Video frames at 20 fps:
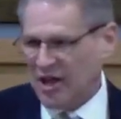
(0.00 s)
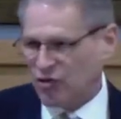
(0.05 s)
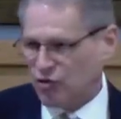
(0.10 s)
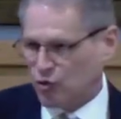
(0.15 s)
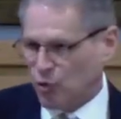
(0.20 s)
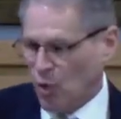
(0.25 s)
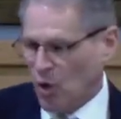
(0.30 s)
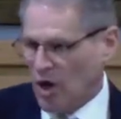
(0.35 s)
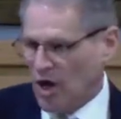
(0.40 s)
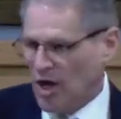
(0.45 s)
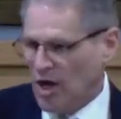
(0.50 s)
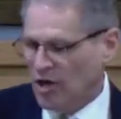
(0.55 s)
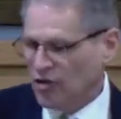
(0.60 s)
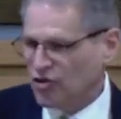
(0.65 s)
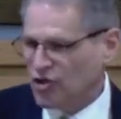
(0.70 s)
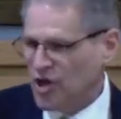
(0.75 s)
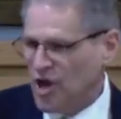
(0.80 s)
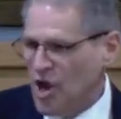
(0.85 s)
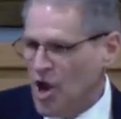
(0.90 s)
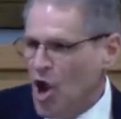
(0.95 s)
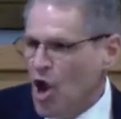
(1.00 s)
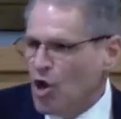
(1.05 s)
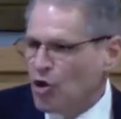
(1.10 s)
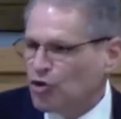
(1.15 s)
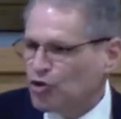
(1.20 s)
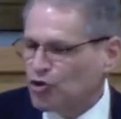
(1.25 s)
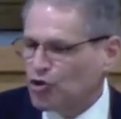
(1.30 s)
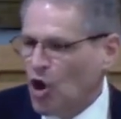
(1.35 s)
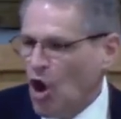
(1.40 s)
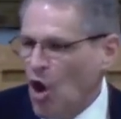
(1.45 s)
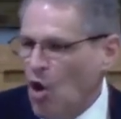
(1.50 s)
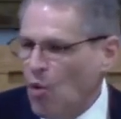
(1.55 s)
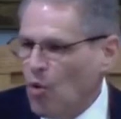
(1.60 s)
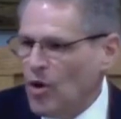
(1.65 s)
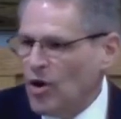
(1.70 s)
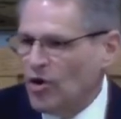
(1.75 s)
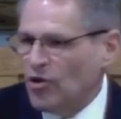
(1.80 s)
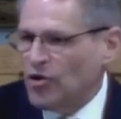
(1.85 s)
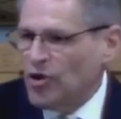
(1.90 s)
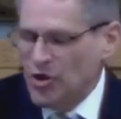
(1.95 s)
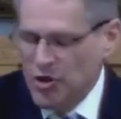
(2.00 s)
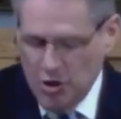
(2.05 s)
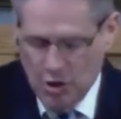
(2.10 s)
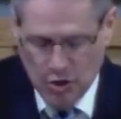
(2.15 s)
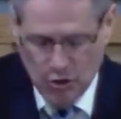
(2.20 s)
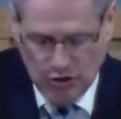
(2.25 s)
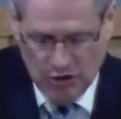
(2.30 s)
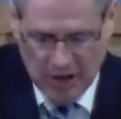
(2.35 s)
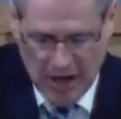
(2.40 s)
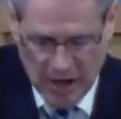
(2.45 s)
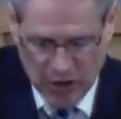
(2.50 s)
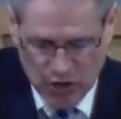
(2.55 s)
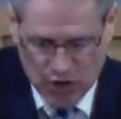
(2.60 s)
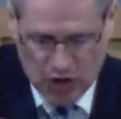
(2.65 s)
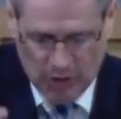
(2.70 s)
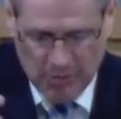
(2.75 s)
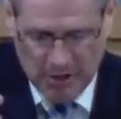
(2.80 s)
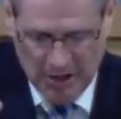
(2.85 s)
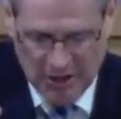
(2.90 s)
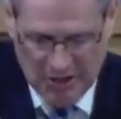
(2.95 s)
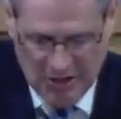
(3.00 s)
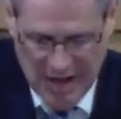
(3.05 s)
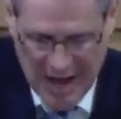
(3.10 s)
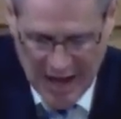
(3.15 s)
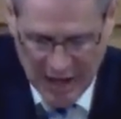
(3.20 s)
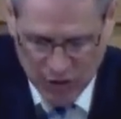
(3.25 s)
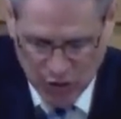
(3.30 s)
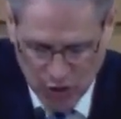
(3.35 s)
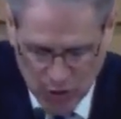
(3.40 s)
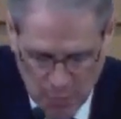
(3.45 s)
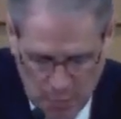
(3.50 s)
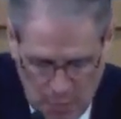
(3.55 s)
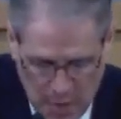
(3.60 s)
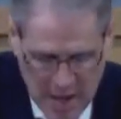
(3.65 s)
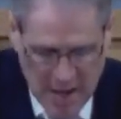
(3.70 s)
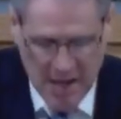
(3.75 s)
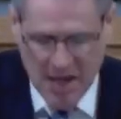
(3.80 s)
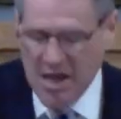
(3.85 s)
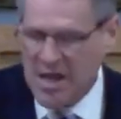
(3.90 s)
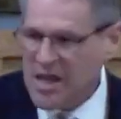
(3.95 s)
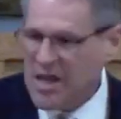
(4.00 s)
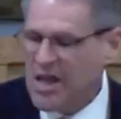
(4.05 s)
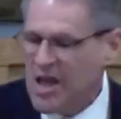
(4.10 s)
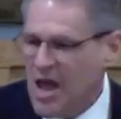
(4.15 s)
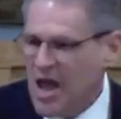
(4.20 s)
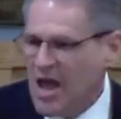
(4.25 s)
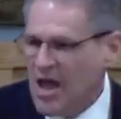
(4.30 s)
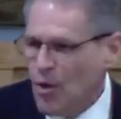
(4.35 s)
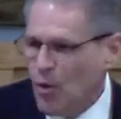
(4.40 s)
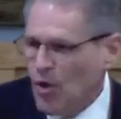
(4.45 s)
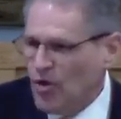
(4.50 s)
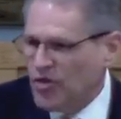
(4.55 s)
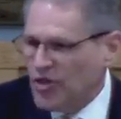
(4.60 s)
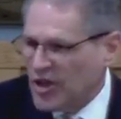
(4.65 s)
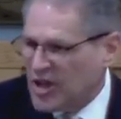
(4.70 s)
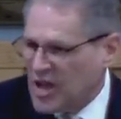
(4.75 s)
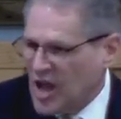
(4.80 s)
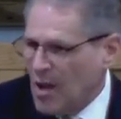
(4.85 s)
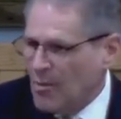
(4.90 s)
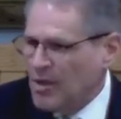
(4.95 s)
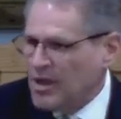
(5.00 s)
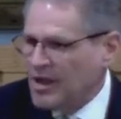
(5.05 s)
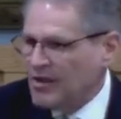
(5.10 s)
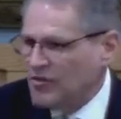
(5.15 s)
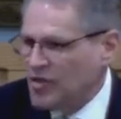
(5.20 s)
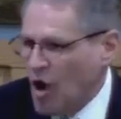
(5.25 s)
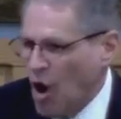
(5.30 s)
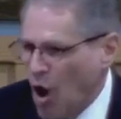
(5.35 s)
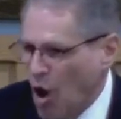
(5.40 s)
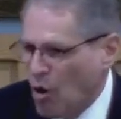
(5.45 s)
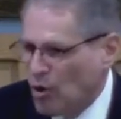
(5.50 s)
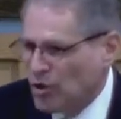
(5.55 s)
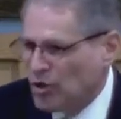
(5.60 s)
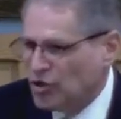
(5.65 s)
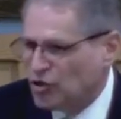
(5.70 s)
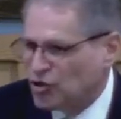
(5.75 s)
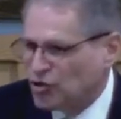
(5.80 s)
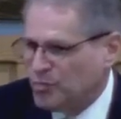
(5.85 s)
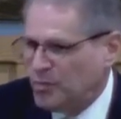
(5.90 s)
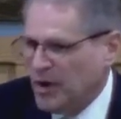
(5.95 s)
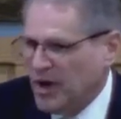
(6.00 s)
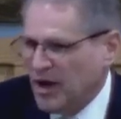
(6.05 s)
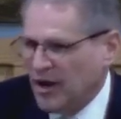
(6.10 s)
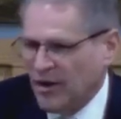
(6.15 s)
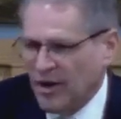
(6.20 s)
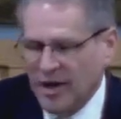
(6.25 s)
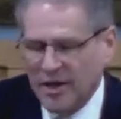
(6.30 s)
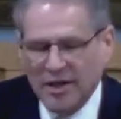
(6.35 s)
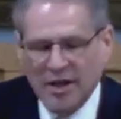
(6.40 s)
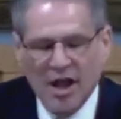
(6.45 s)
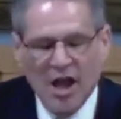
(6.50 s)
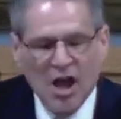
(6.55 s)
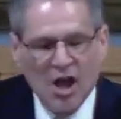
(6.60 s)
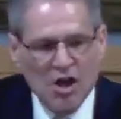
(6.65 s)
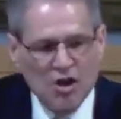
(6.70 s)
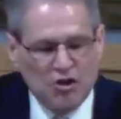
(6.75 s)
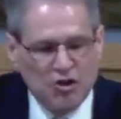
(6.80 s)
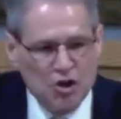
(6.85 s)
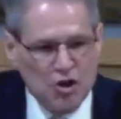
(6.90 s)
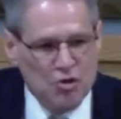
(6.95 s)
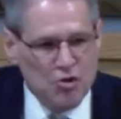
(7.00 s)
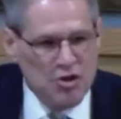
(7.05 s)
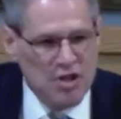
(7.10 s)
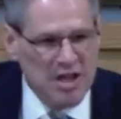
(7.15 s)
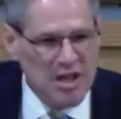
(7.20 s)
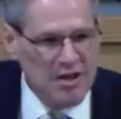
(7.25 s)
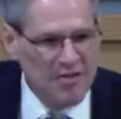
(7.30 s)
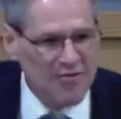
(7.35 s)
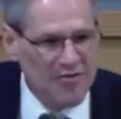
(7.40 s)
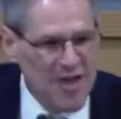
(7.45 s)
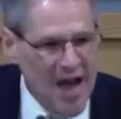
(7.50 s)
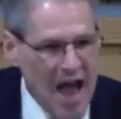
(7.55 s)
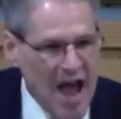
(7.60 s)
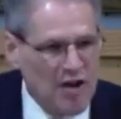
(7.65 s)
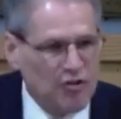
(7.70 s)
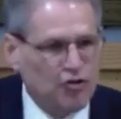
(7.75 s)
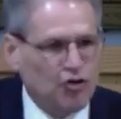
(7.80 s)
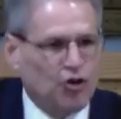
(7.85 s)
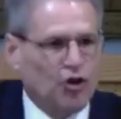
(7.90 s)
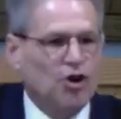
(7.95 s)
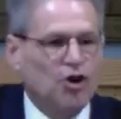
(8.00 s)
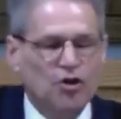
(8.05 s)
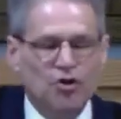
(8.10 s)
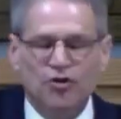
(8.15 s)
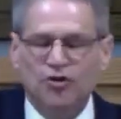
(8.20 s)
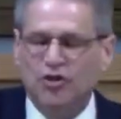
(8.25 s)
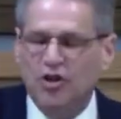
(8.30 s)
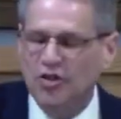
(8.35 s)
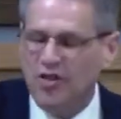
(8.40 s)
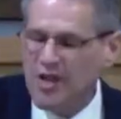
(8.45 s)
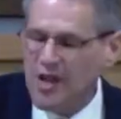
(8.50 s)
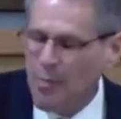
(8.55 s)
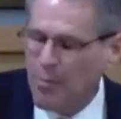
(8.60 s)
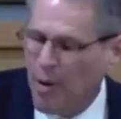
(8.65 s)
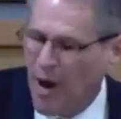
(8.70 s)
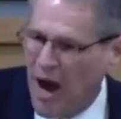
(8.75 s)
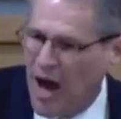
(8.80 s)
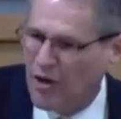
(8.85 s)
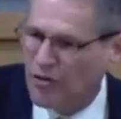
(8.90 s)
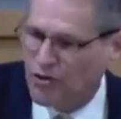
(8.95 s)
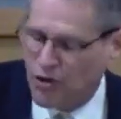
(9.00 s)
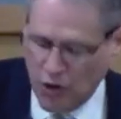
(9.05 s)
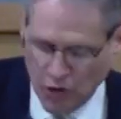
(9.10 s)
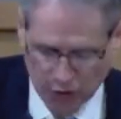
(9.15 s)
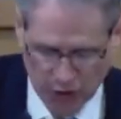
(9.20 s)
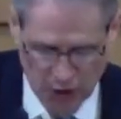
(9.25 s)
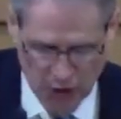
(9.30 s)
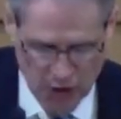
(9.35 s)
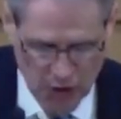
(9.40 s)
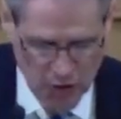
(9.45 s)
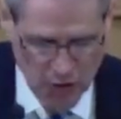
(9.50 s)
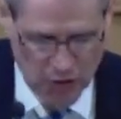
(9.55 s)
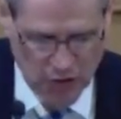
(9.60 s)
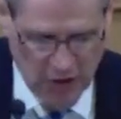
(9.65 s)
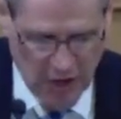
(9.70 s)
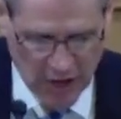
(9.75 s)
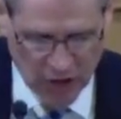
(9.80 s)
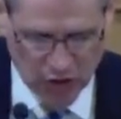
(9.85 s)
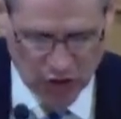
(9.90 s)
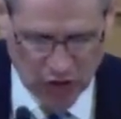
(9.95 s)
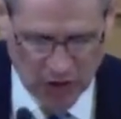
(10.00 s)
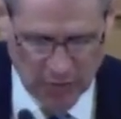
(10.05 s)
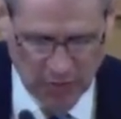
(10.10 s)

was, so will the New Testament text be with the coming of the Holy Spirit to give that truth to the apostles and New Testament